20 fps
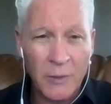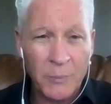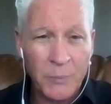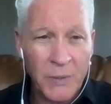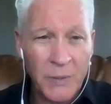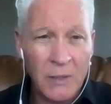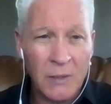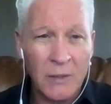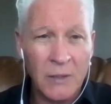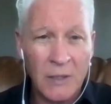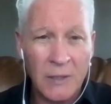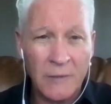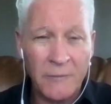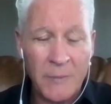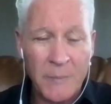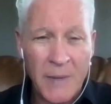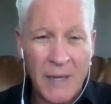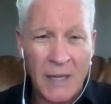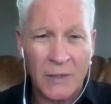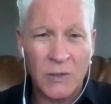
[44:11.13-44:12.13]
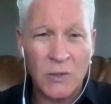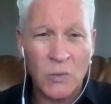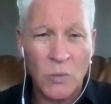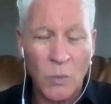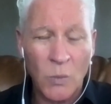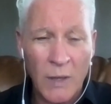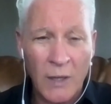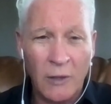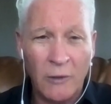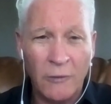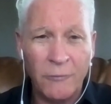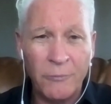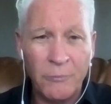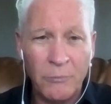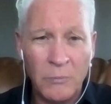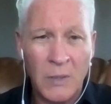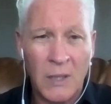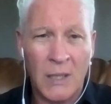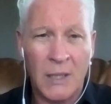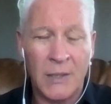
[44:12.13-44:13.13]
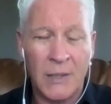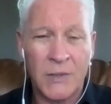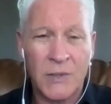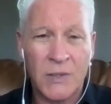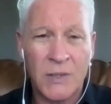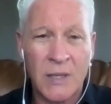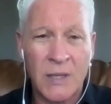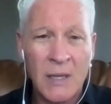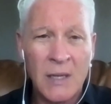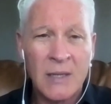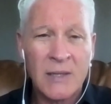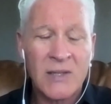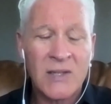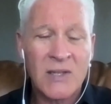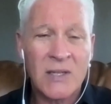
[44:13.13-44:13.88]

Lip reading: a period of about 12 months,